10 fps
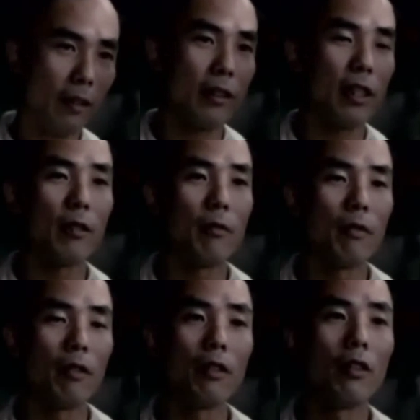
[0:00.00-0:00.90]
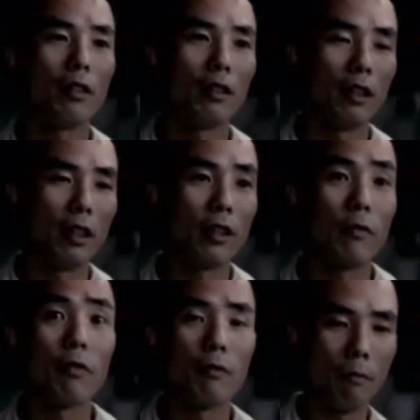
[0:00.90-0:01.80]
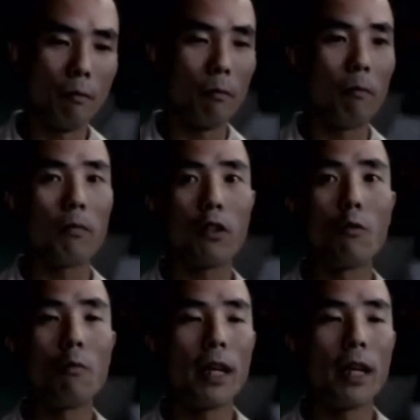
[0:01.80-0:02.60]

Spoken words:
Just don't make